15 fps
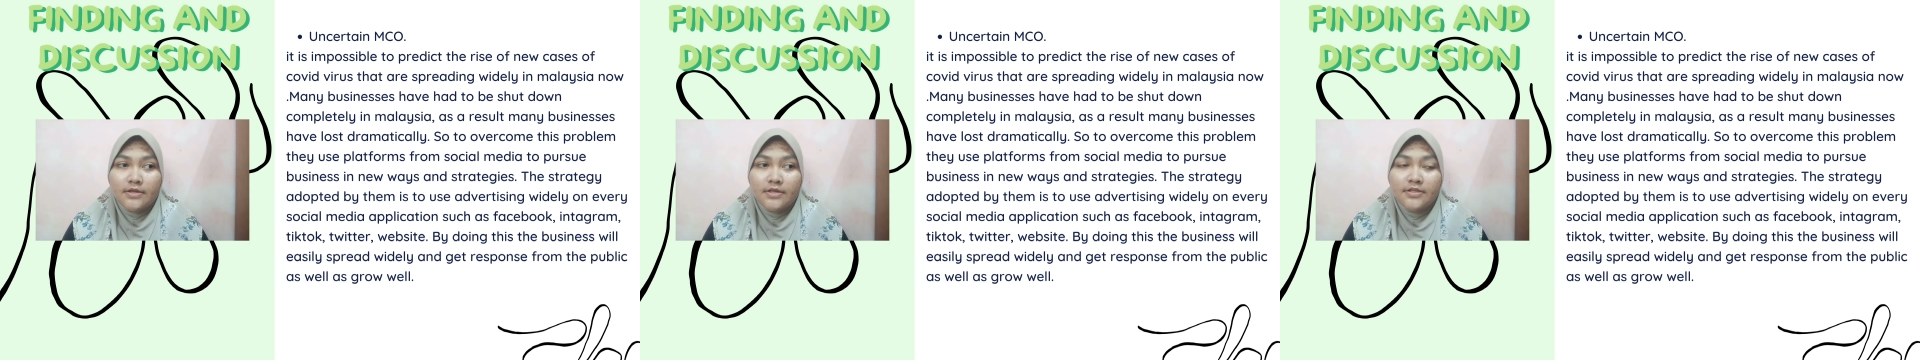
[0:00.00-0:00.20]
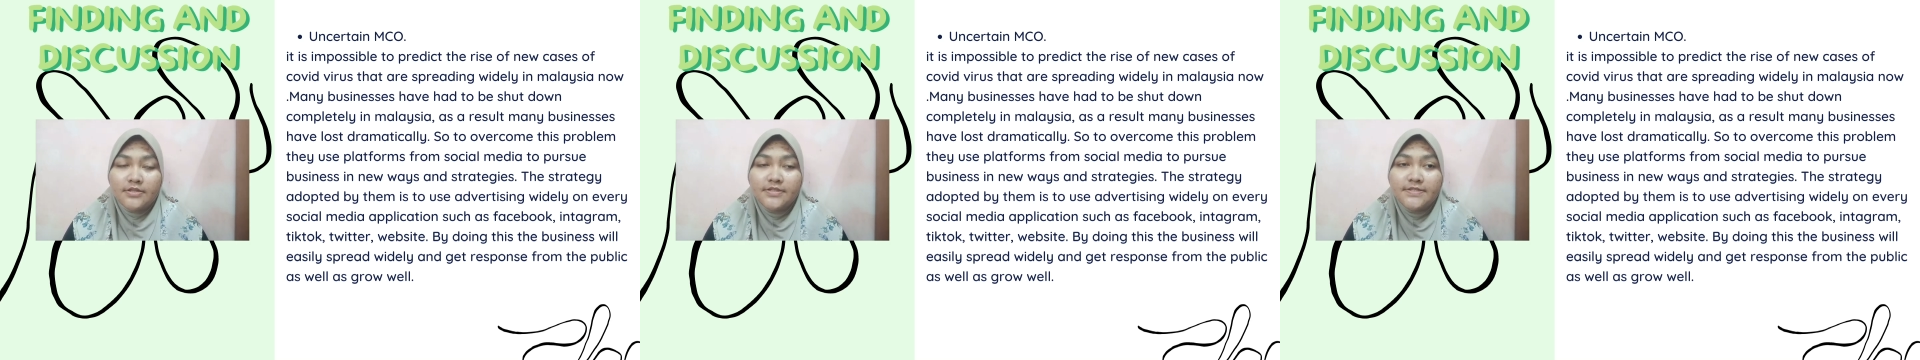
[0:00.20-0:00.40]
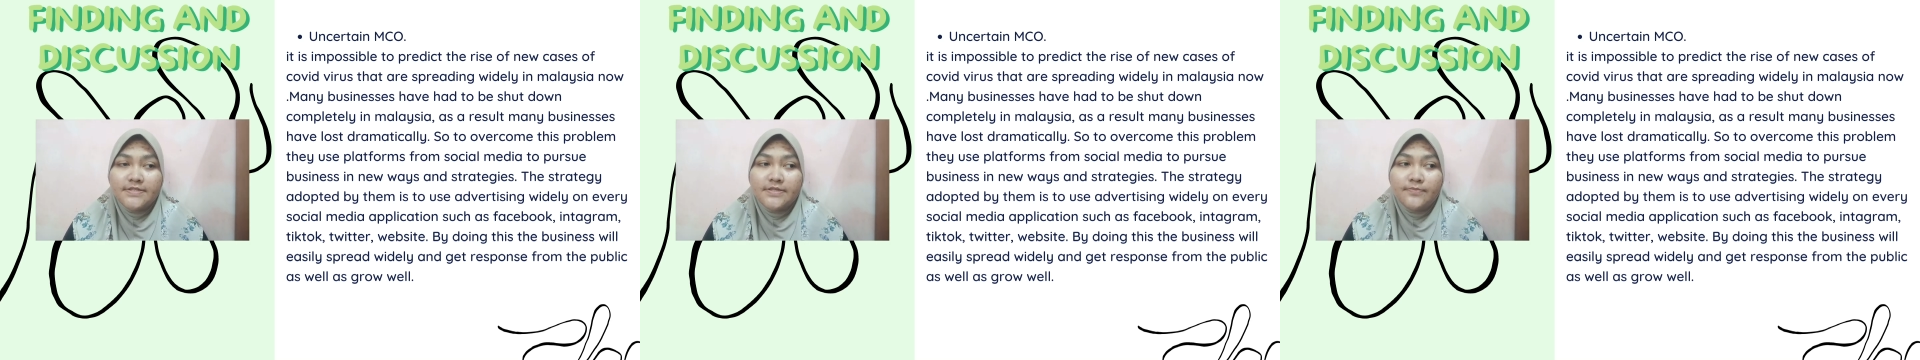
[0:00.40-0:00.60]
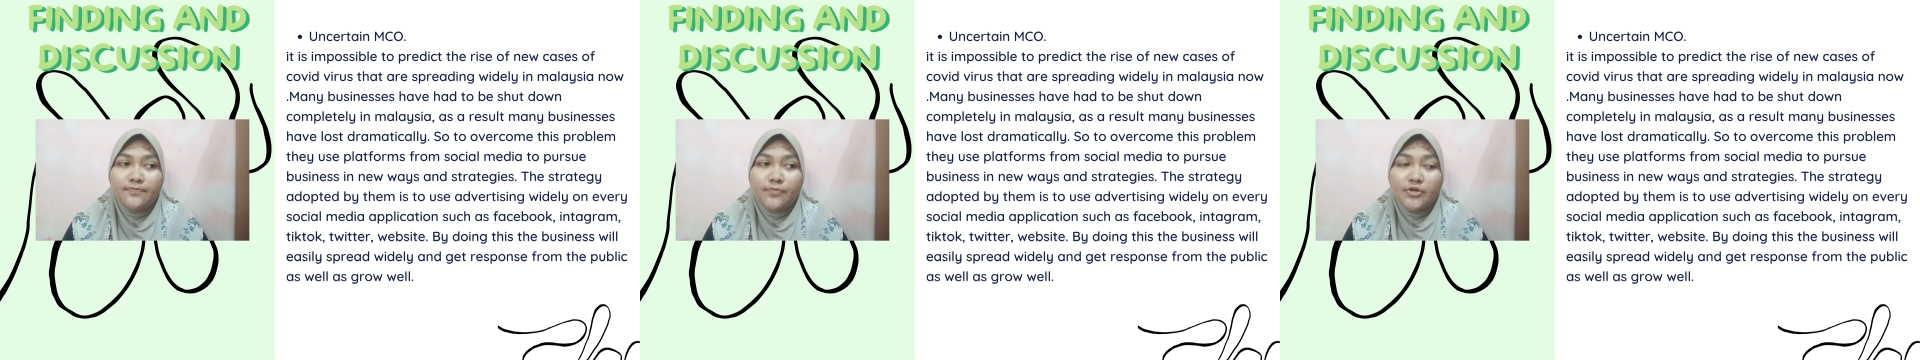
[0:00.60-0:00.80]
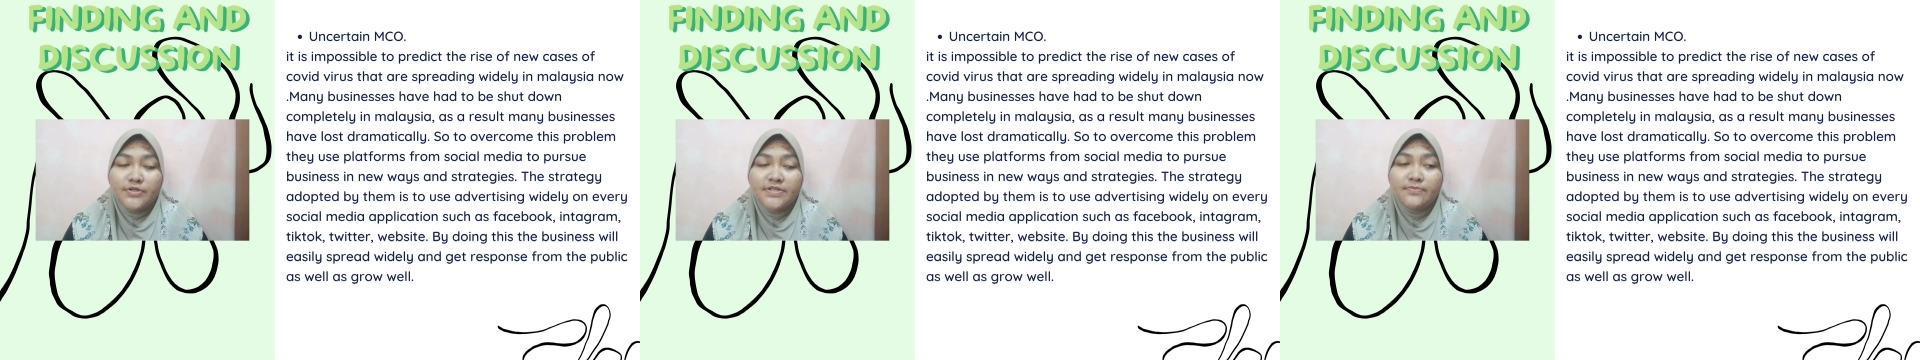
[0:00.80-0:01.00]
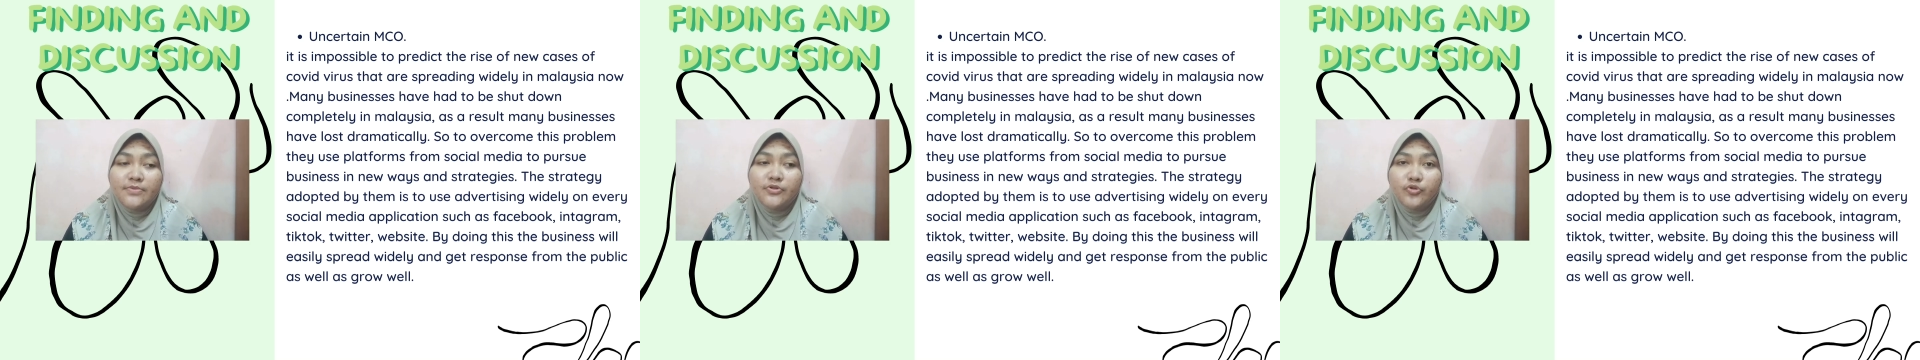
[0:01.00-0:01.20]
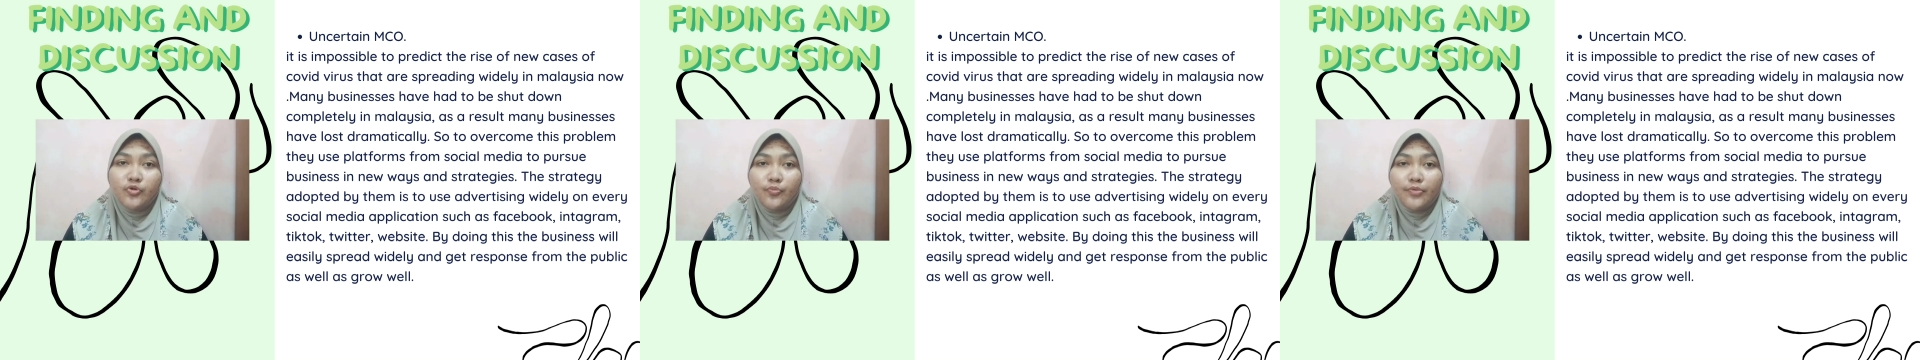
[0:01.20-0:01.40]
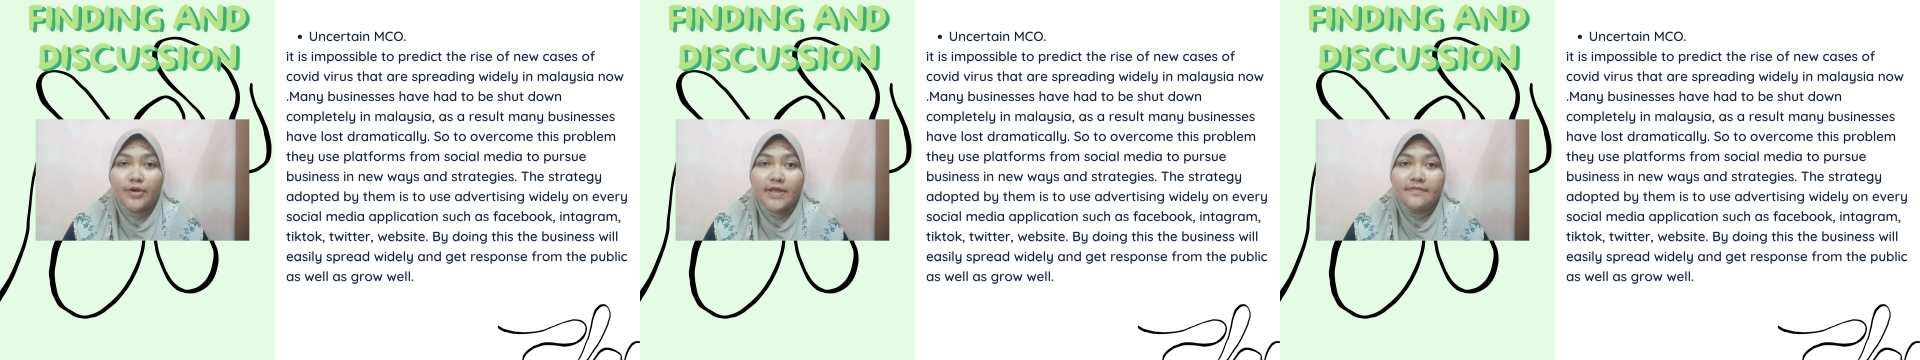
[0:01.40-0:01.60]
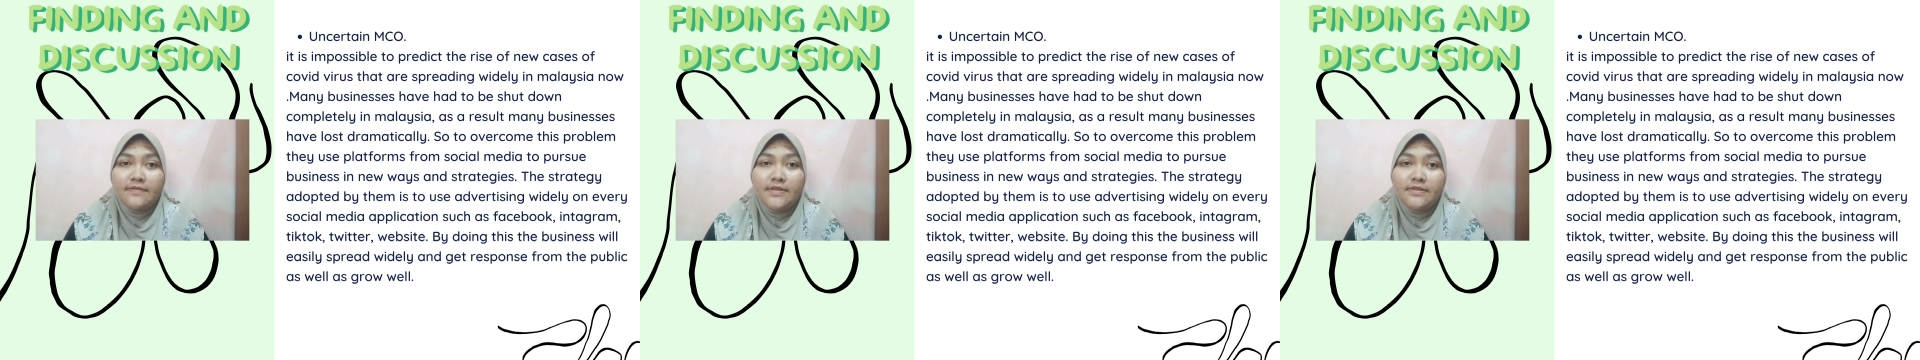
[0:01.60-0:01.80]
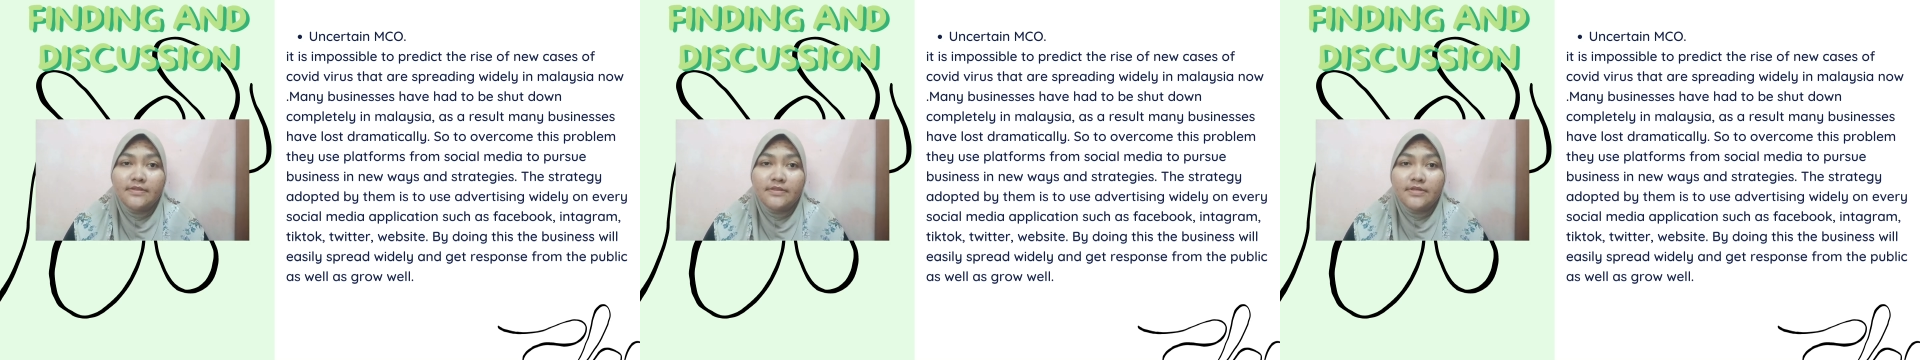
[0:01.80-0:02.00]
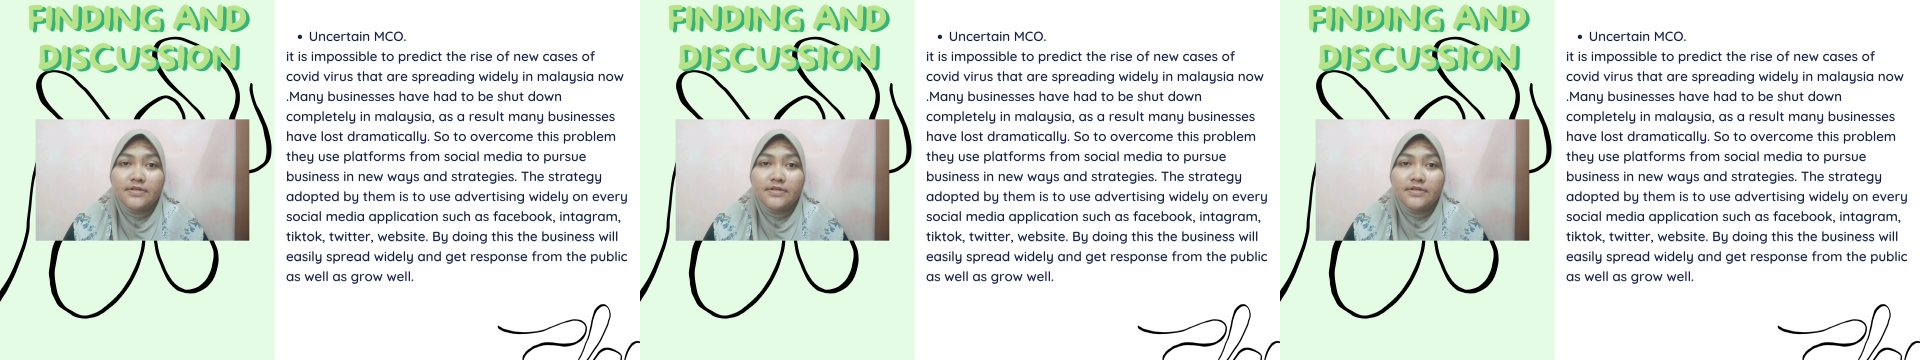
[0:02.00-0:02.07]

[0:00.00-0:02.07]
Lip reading: It is impossible to predict